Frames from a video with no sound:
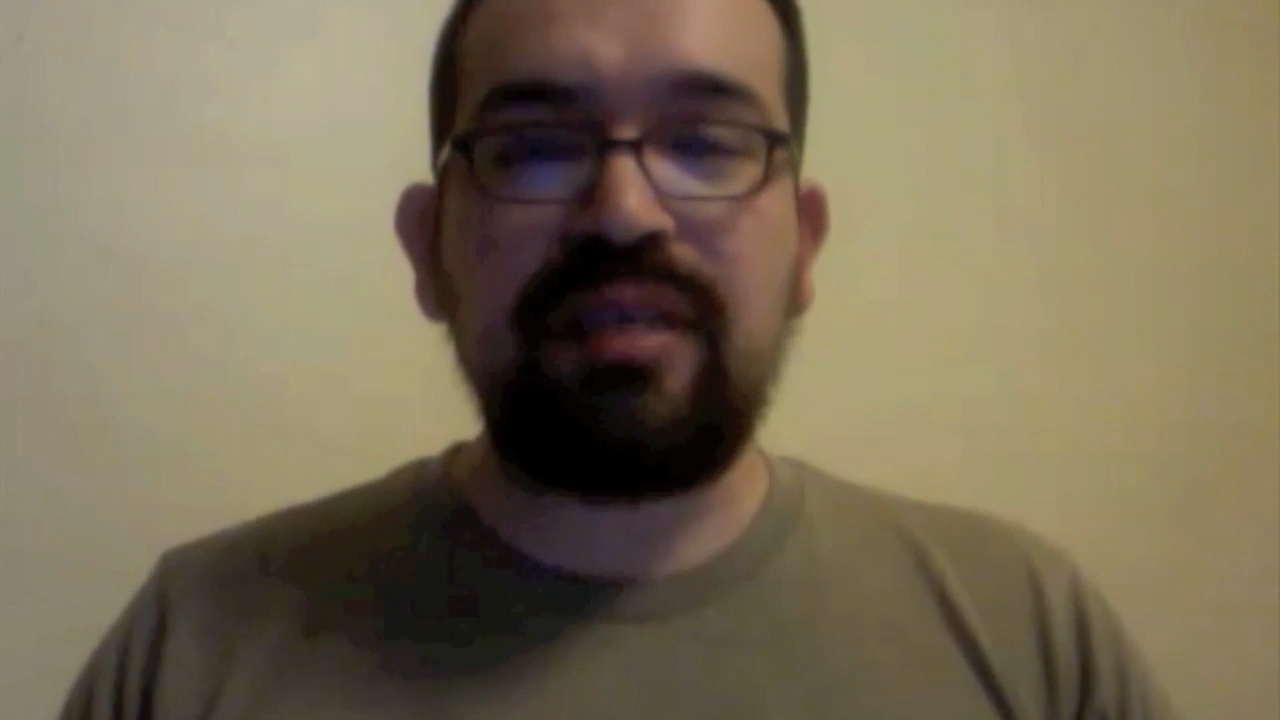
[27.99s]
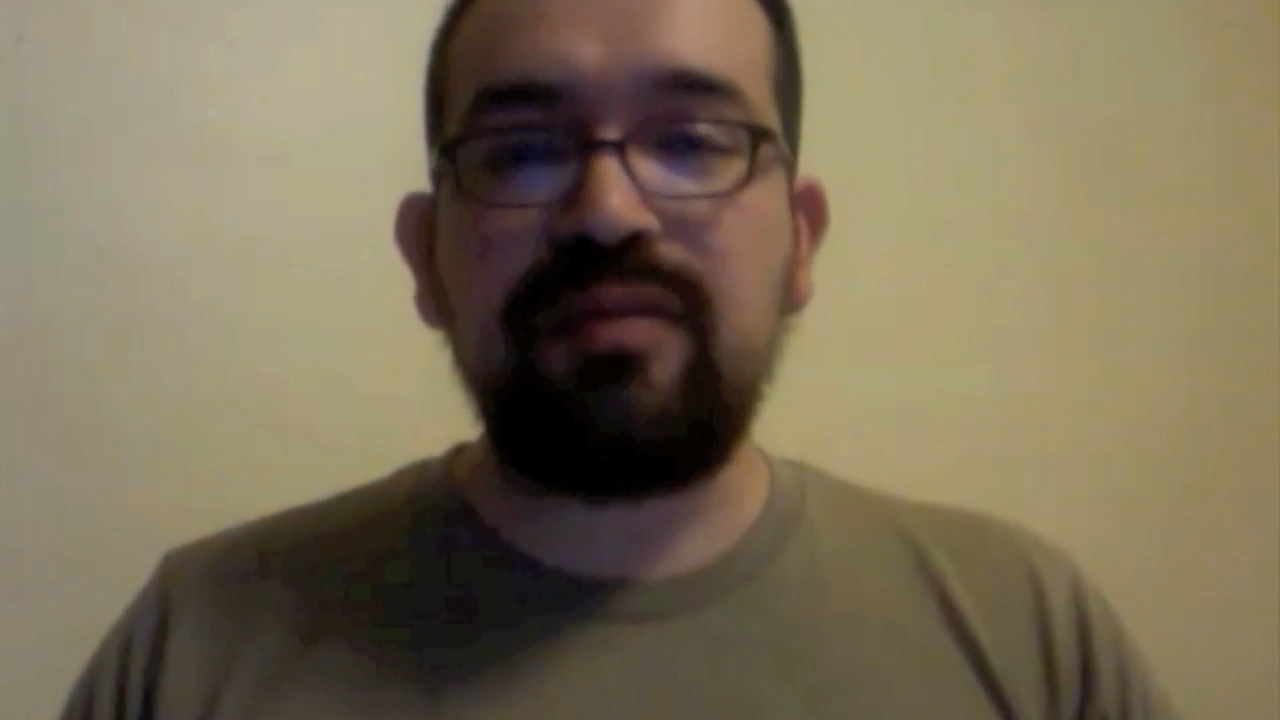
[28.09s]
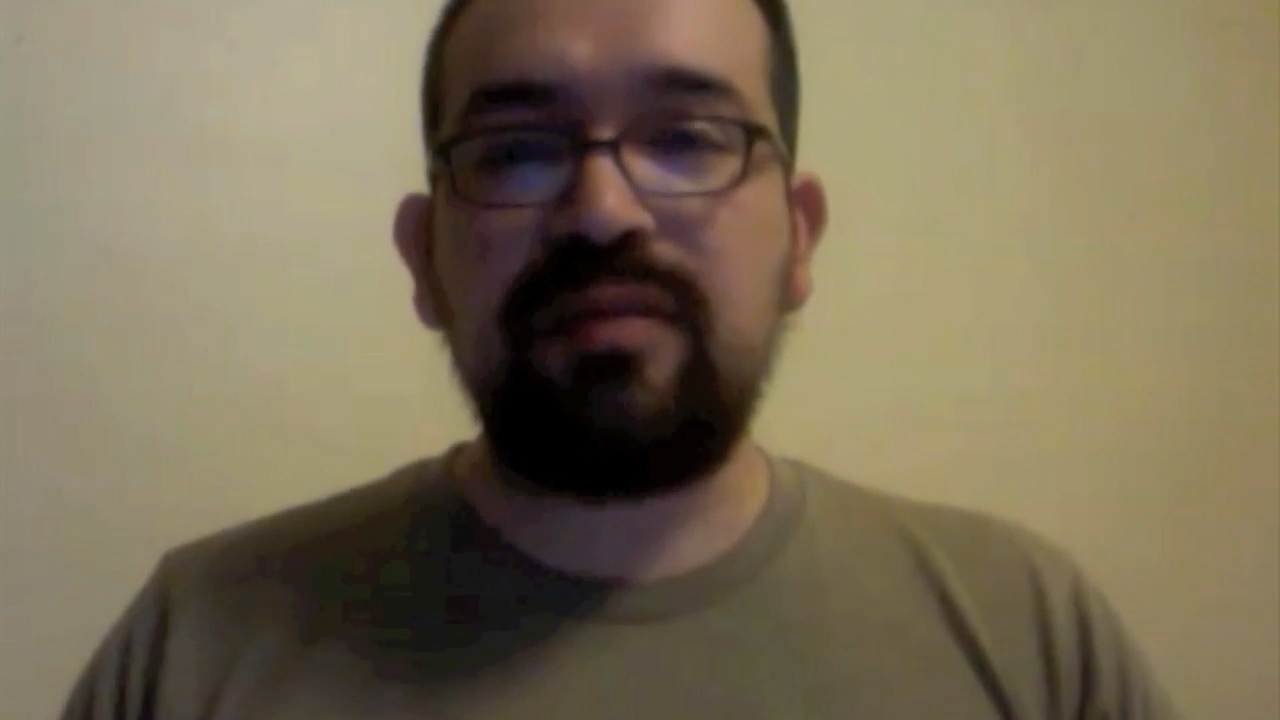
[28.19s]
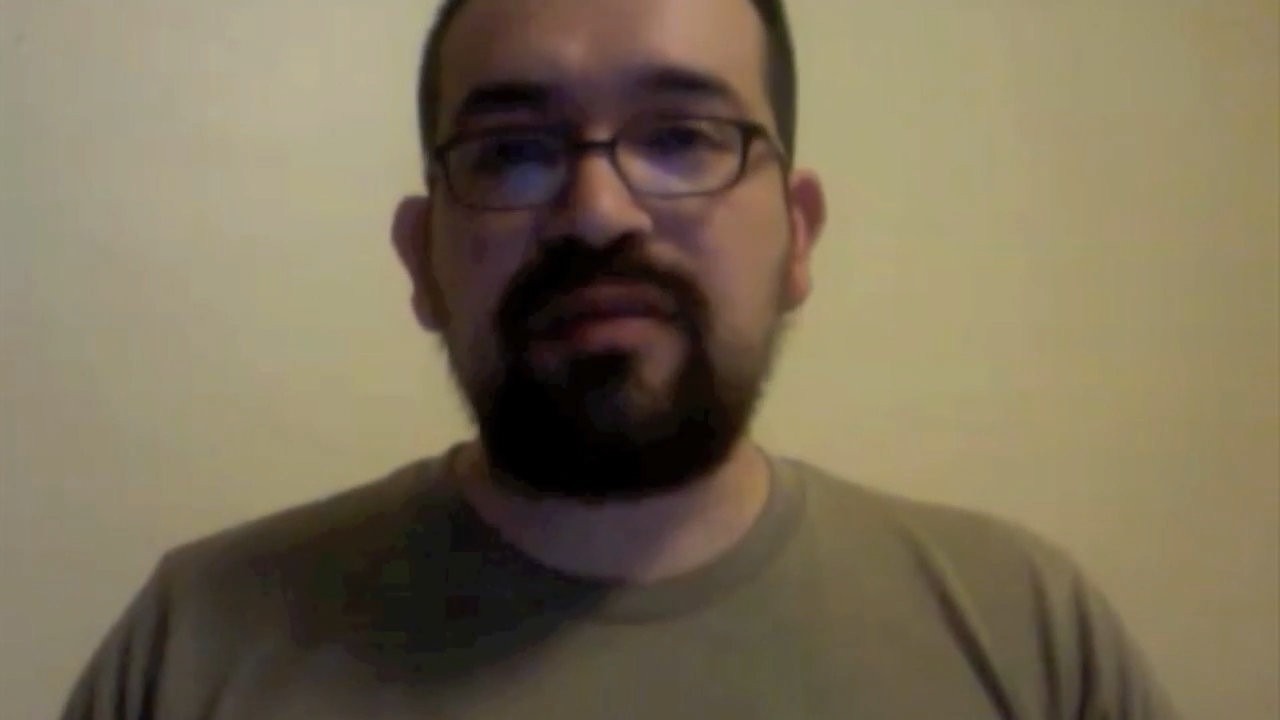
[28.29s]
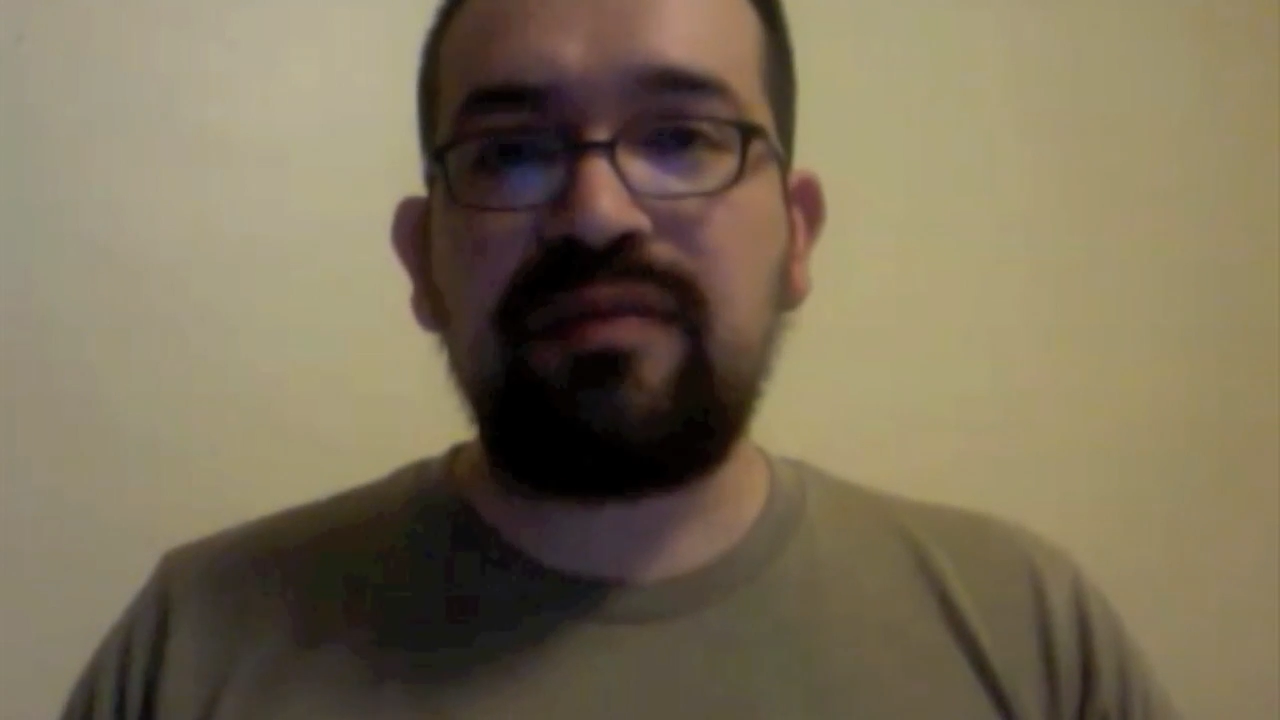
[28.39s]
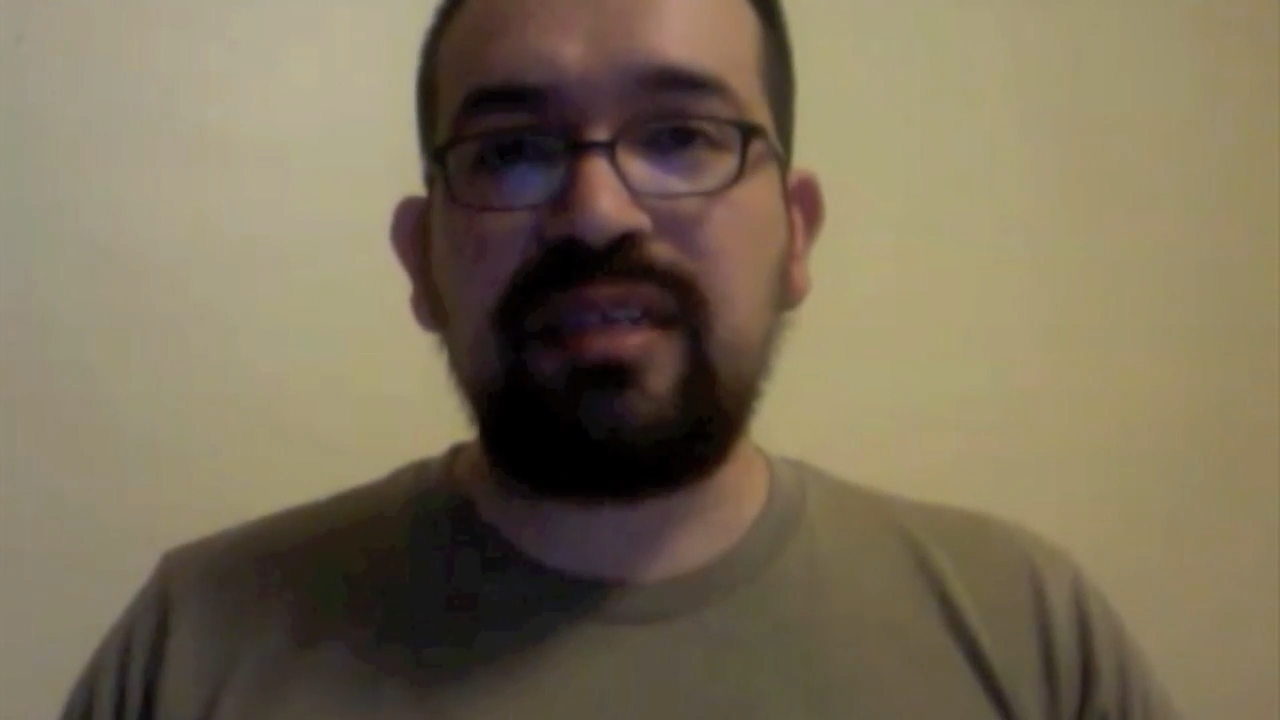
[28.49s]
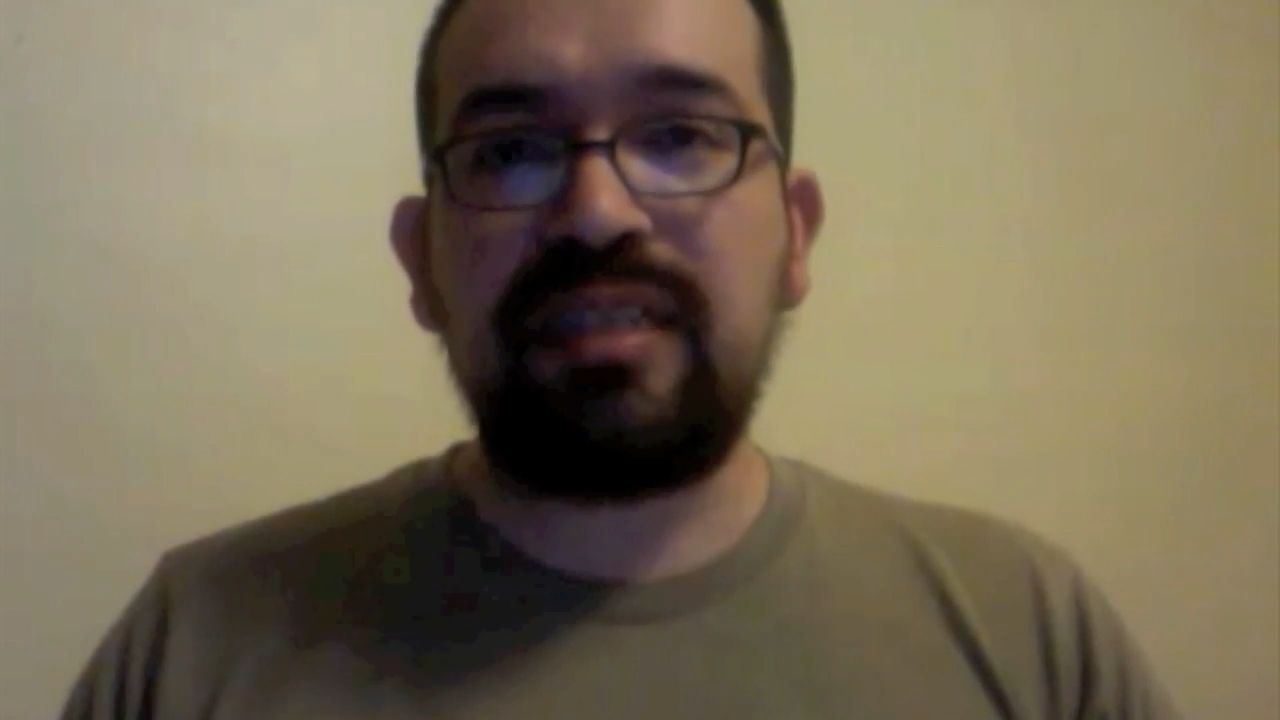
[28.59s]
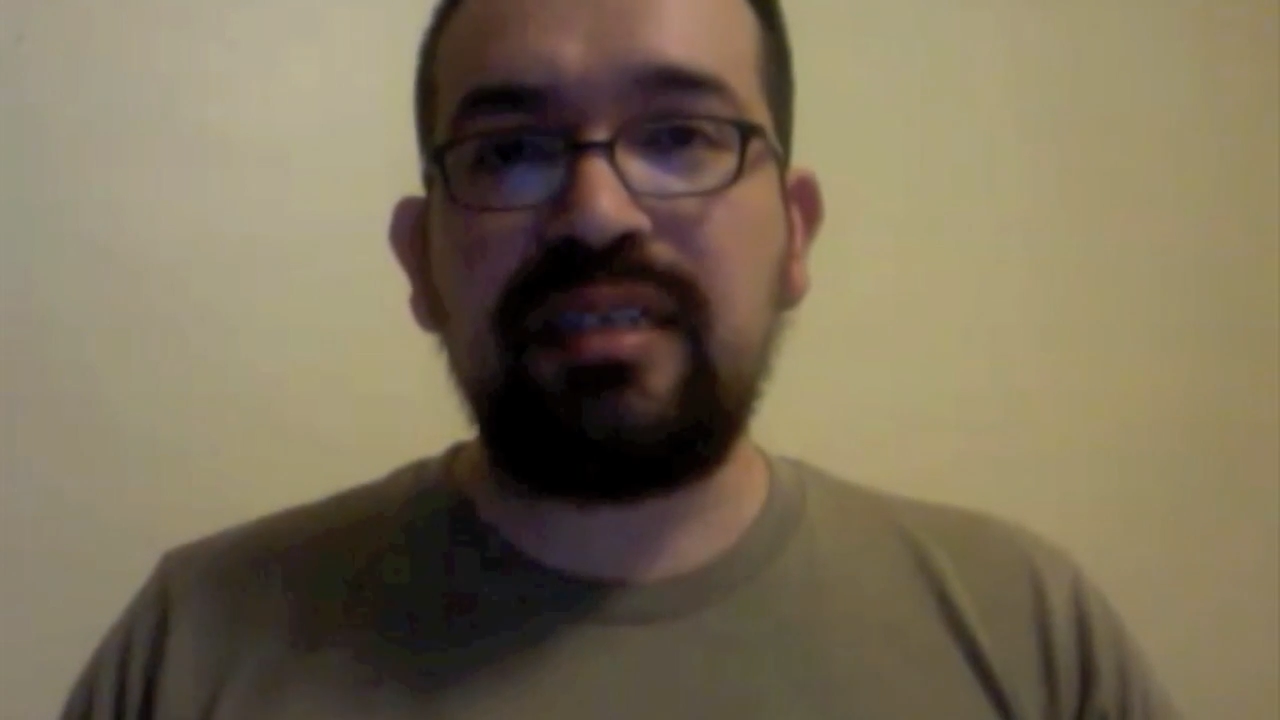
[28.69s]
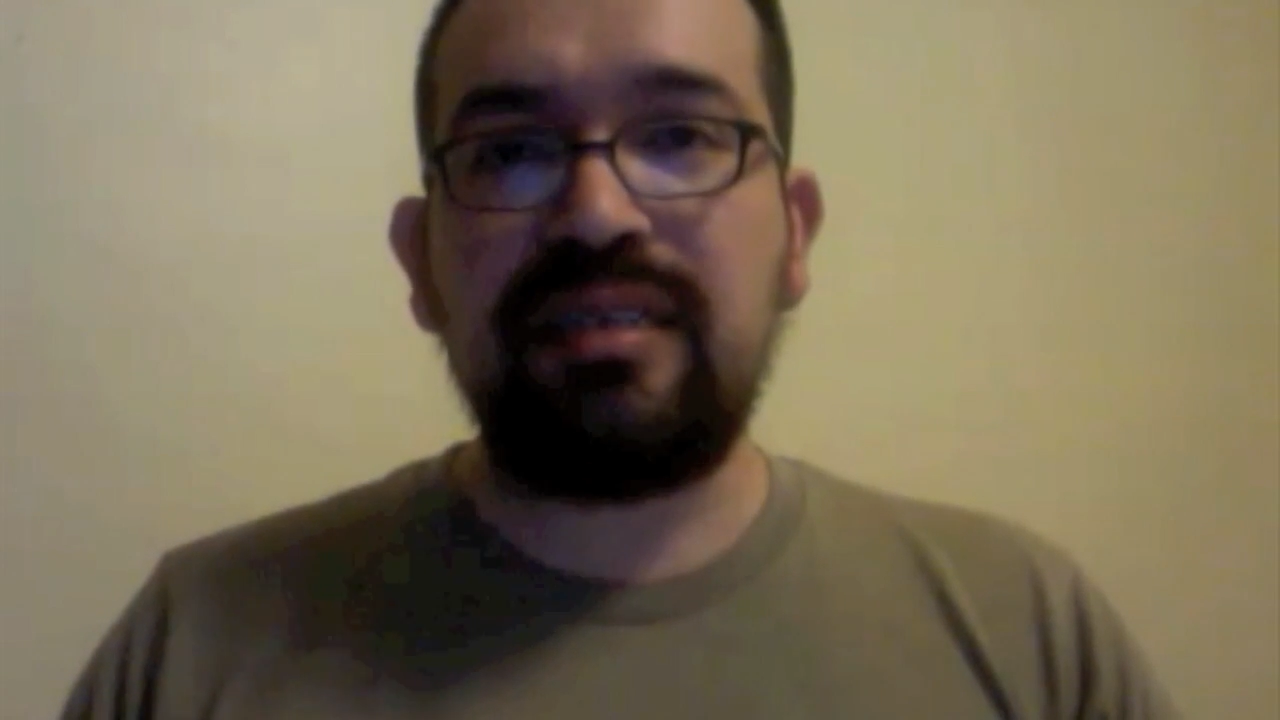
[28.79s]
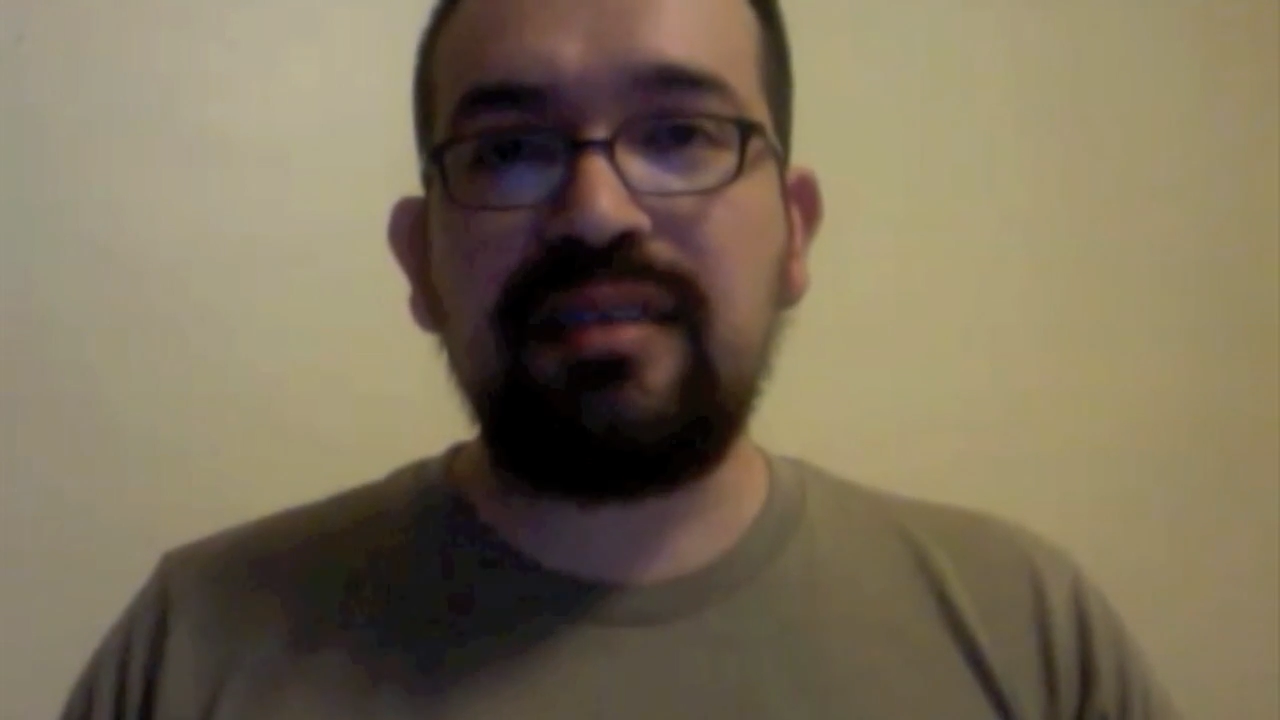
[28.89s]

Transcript: Twitter feed